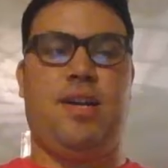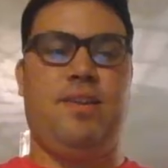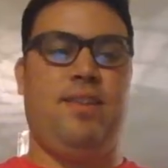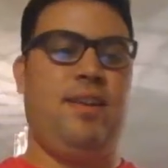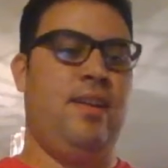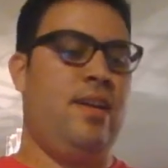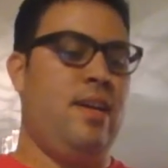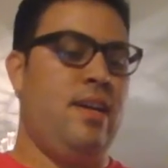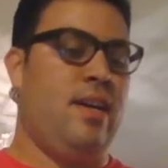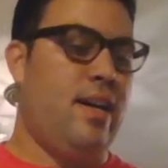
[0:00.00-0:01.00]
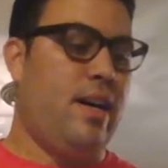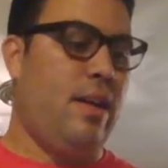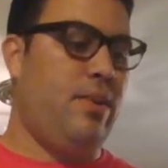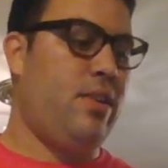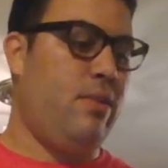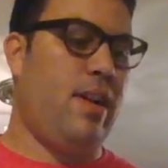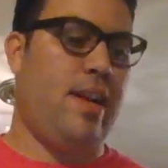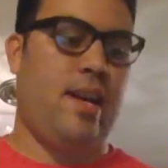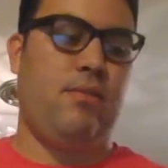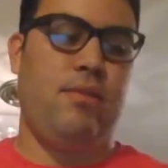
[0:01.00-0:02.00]
and everything, let me show you what I
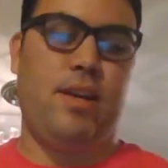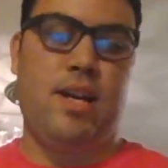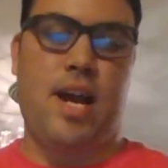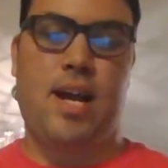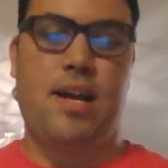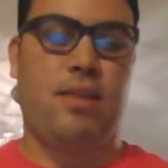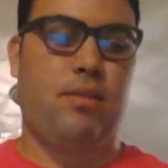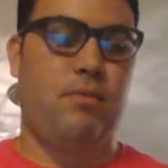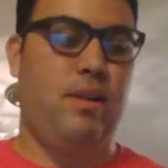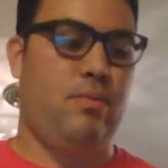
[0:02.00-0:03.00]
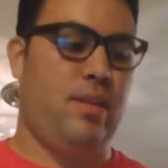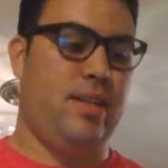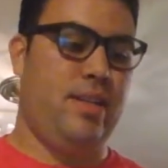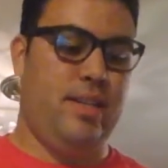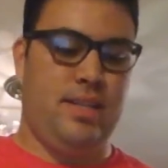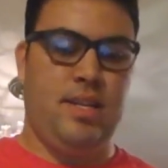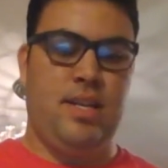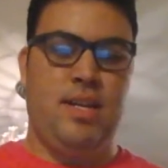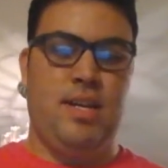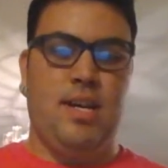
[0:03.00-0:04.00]
got at Oni Con. I got 3 plushies.
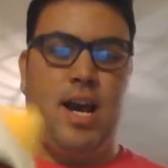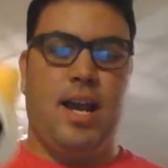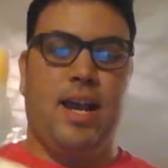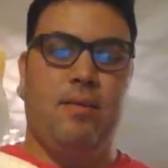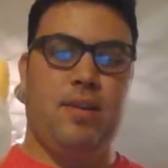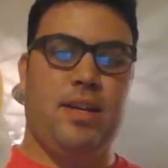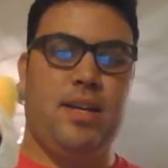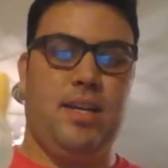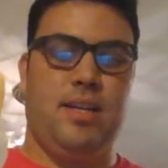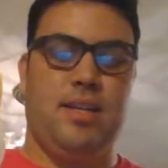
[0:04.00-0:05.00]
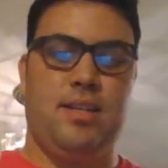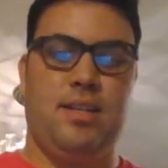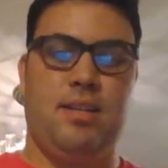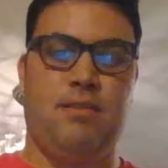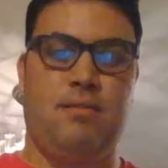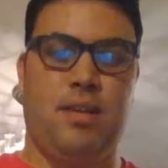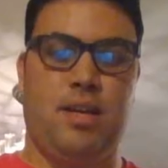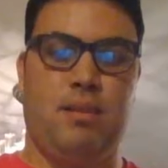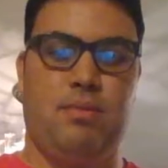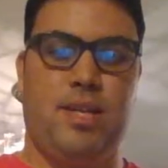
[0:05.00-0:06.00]
I got one of the kittens
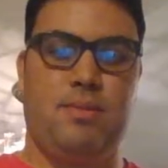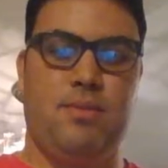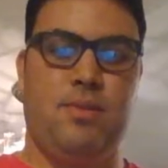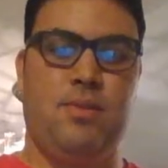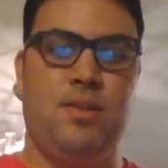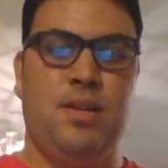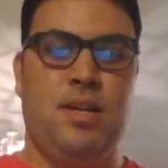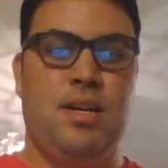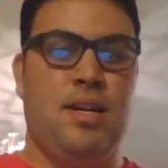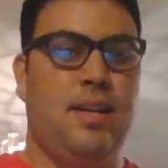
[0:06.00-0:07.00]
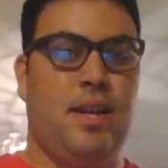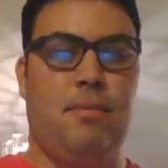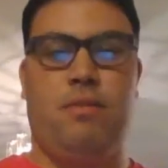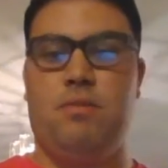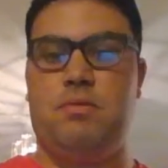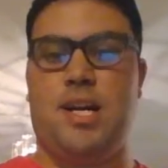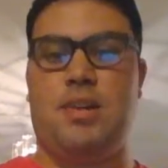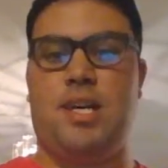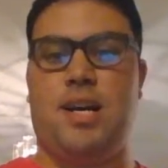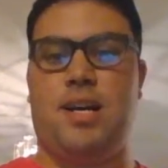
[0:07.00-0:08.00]
from Blaze Blue, not to be confused with
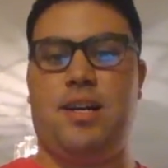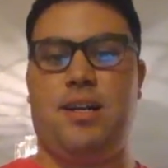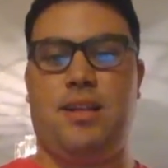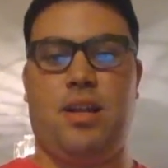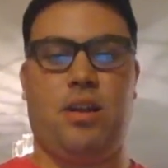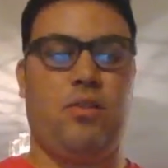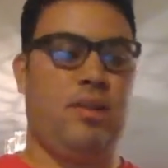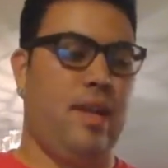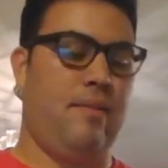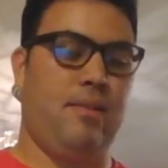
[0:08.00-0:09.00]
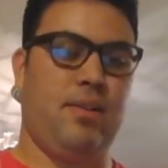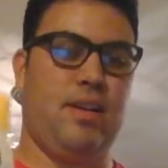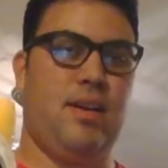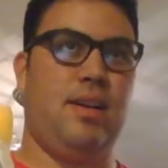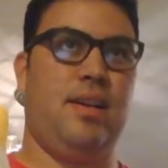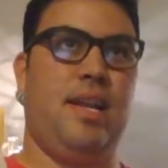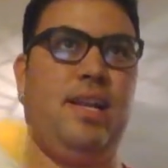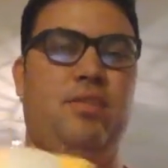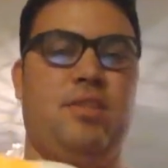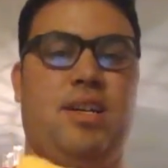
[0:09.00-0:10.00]
Taotaka, although I forget what they're called. I think
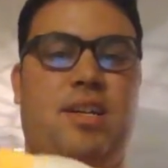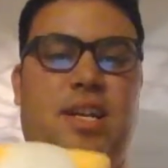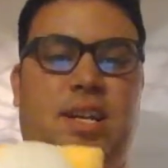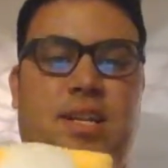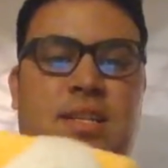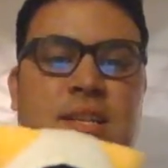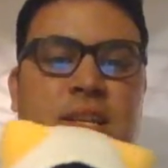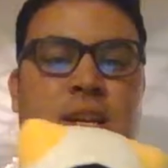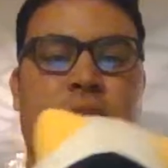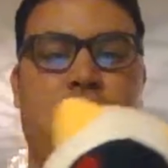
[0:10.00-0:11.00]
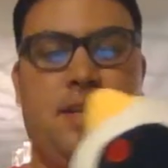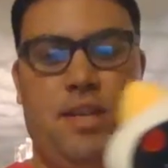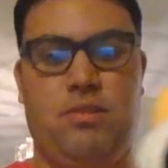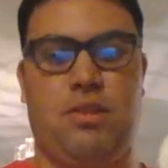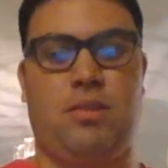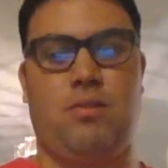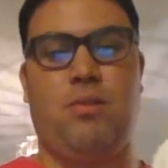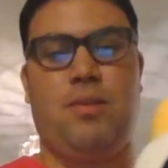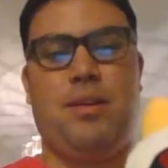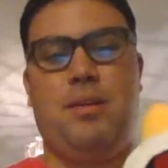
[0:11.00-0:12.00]
they're just called the kittens. She does throw
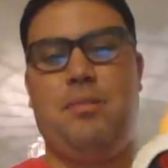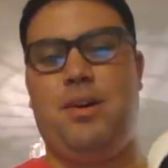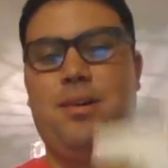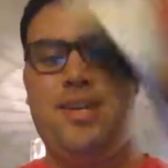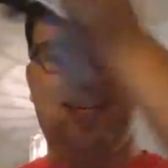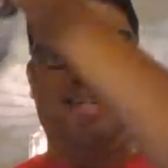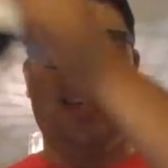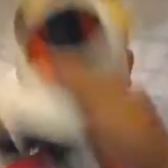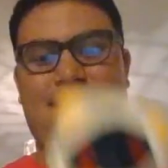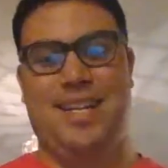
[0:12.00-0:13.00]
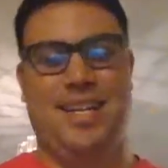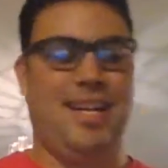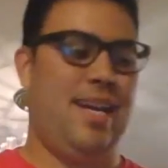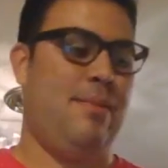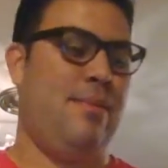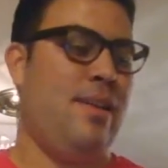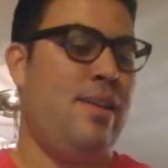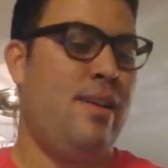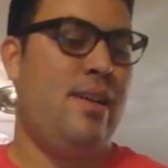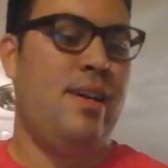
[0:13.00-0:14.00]
one of them though in the game.
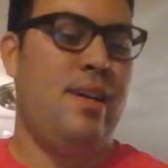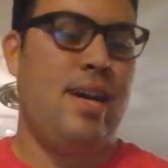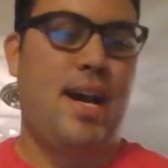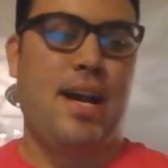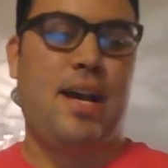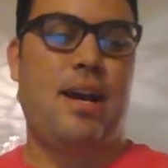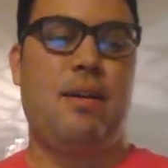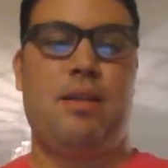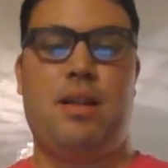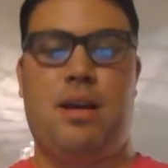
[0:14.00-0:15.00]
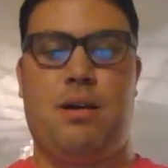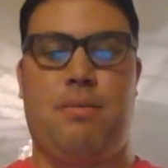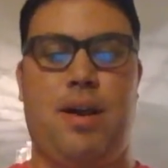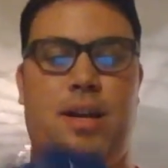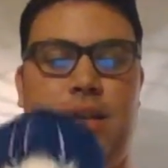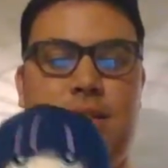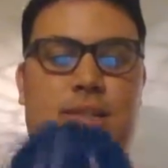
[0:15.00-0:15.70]
I got Panty